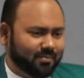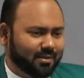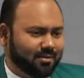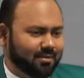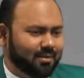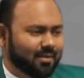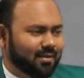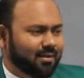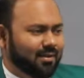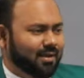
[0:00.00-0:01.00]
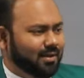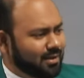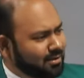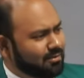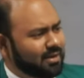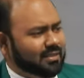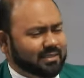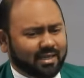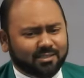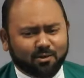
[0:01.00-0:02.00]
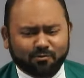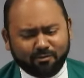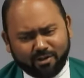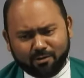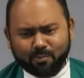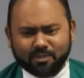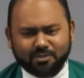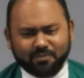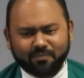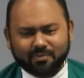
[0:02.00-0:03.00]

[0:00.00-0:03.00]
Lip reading: And then the vendor says, 50 rupees.